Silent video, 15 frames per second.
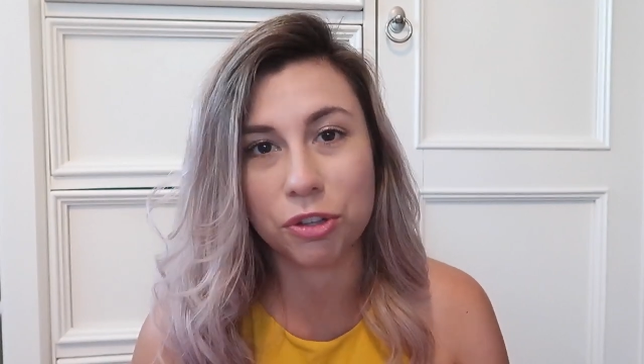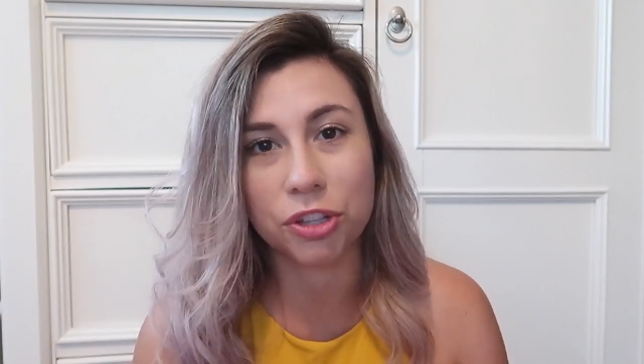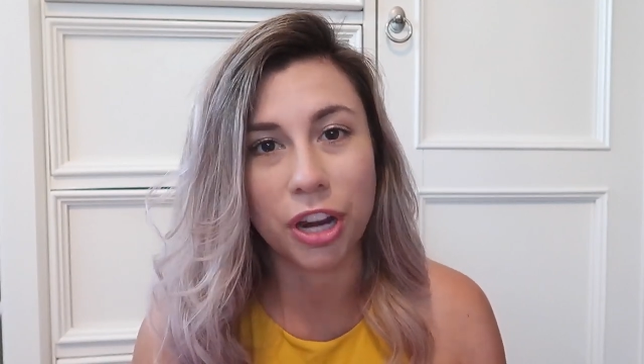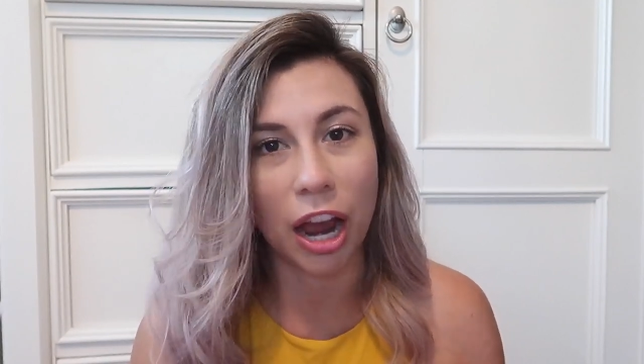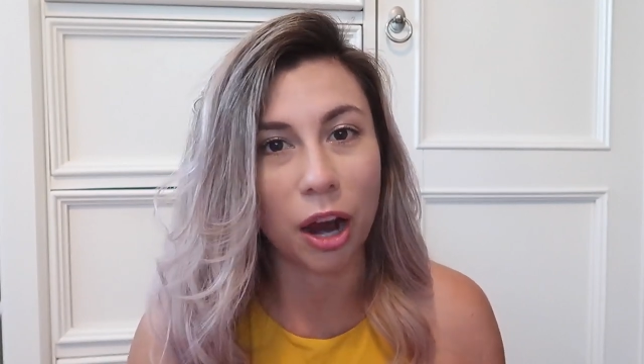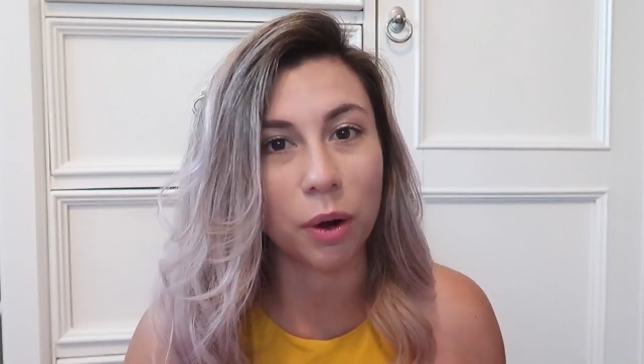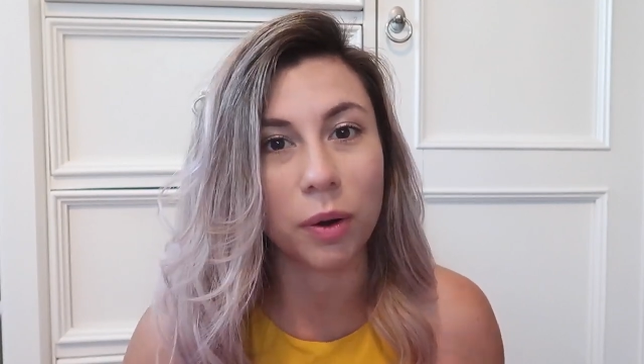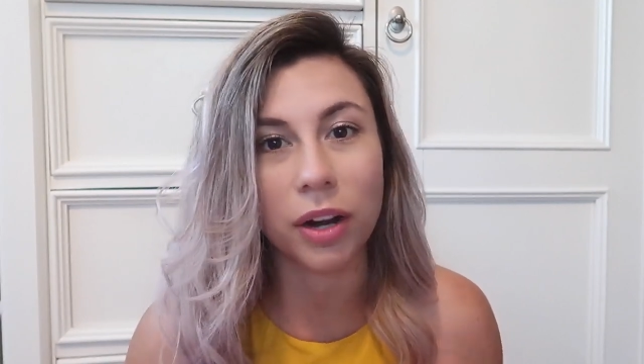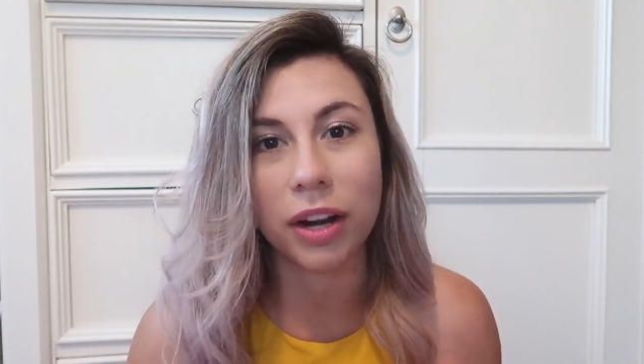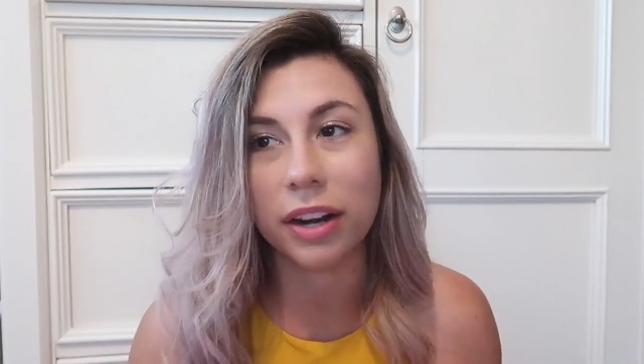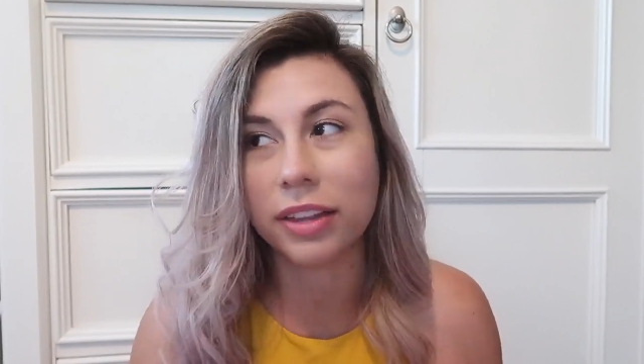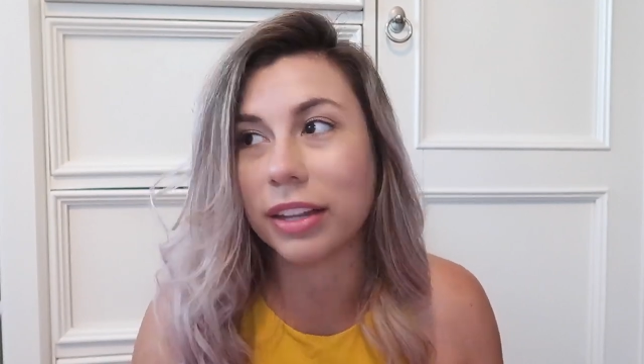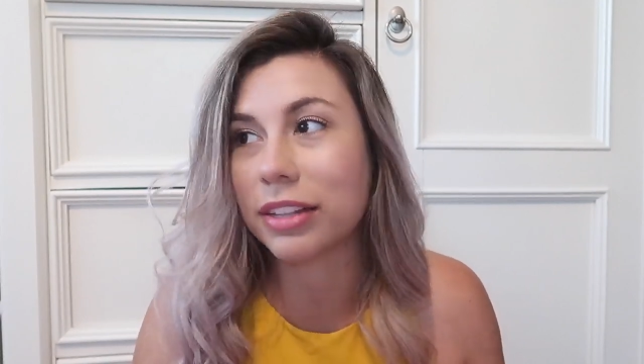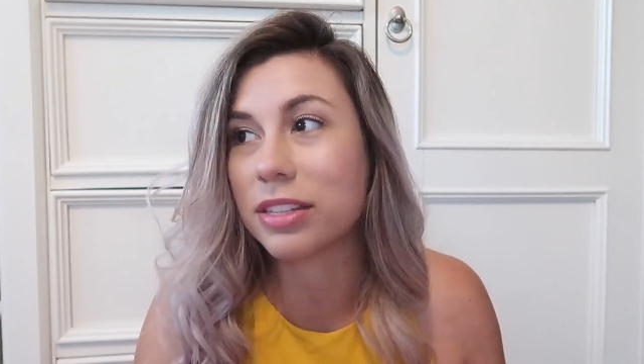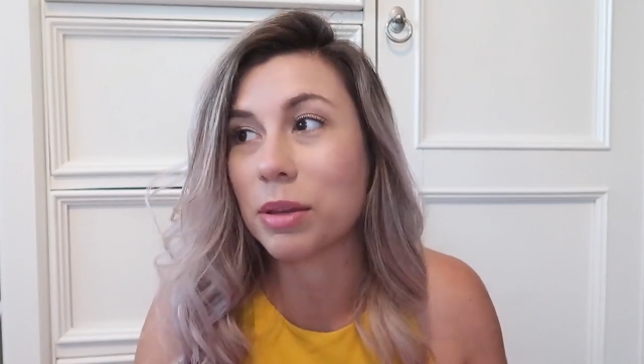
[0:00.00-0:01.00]
shower,
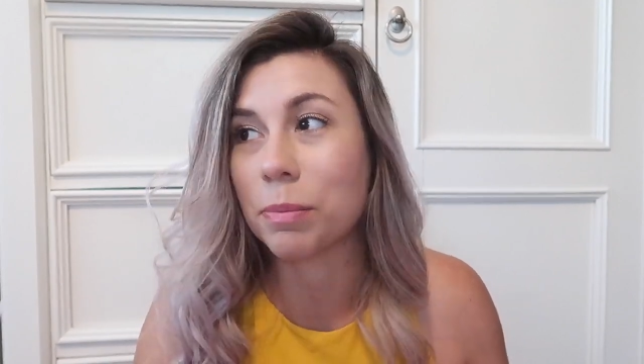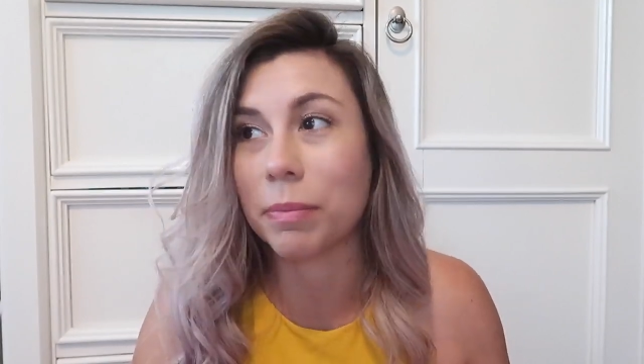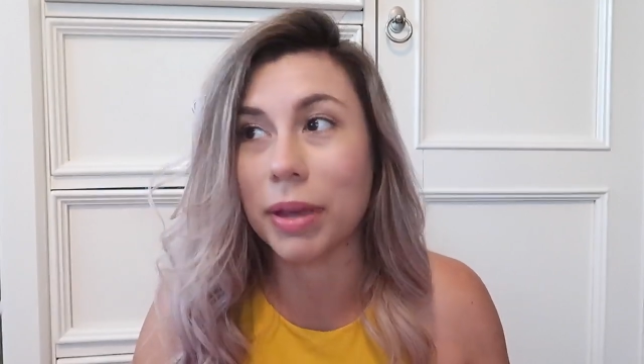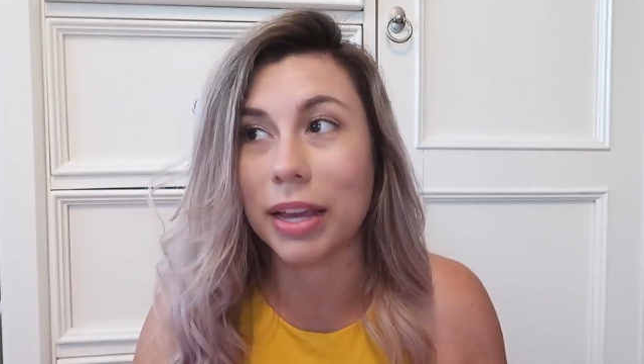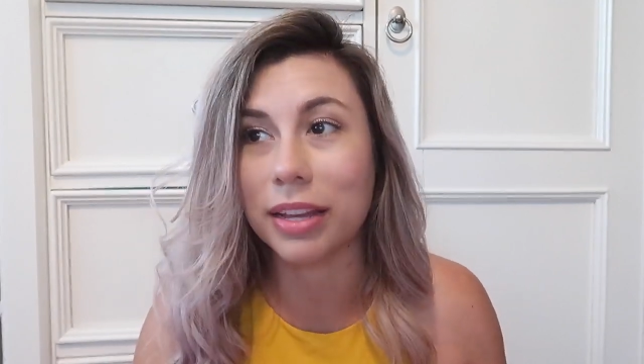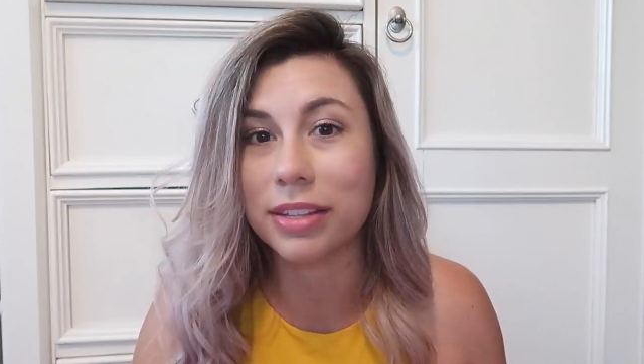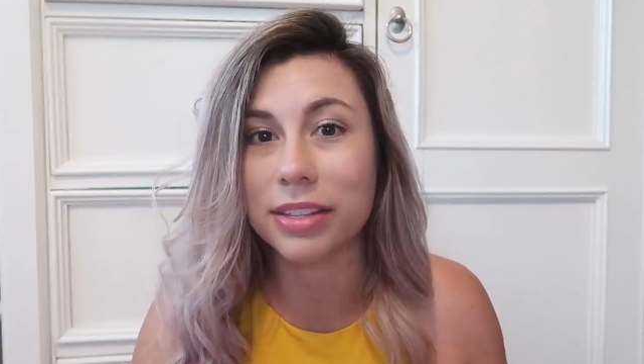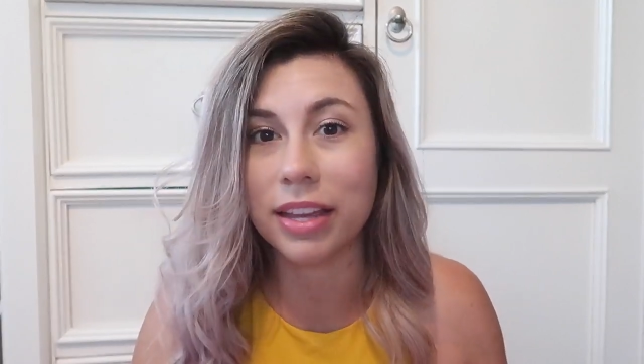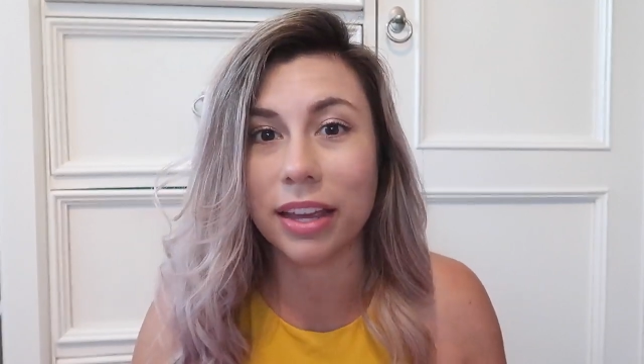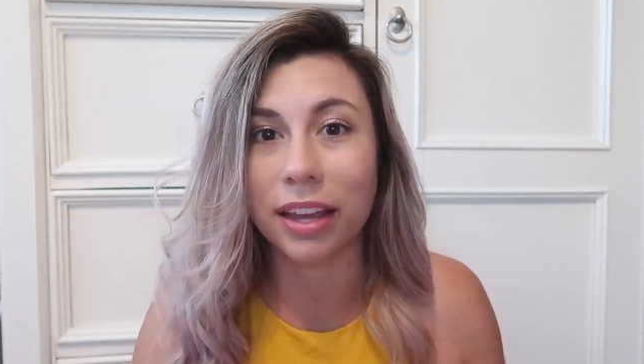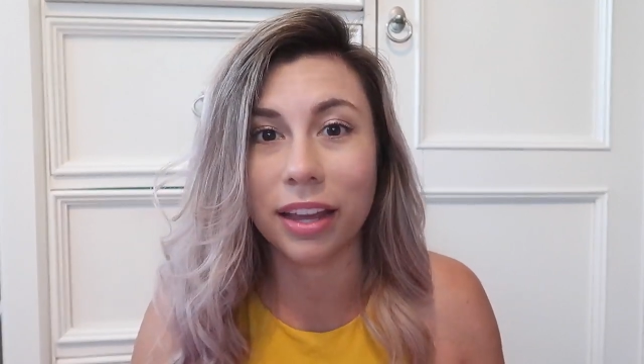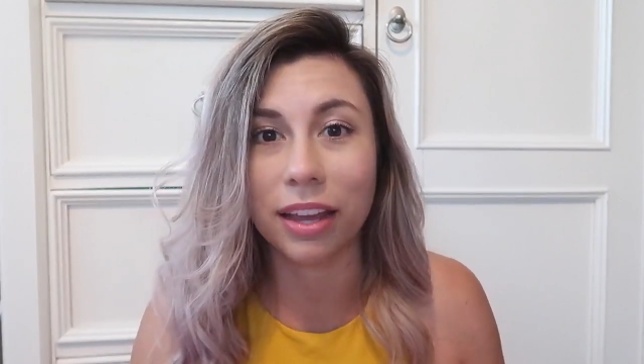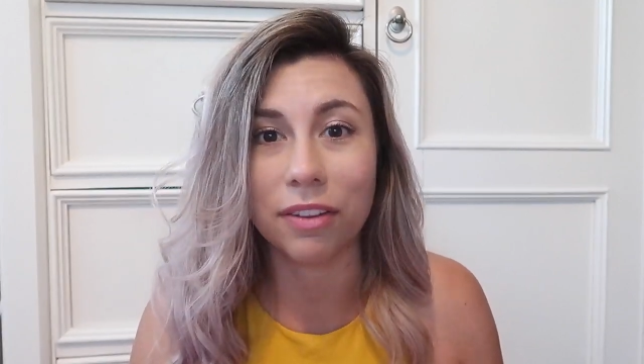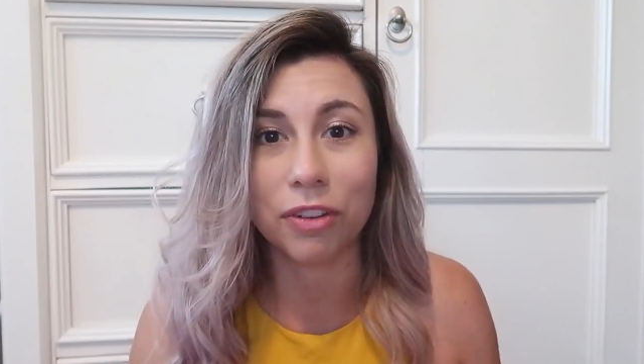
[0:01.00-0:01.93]
that's amazing.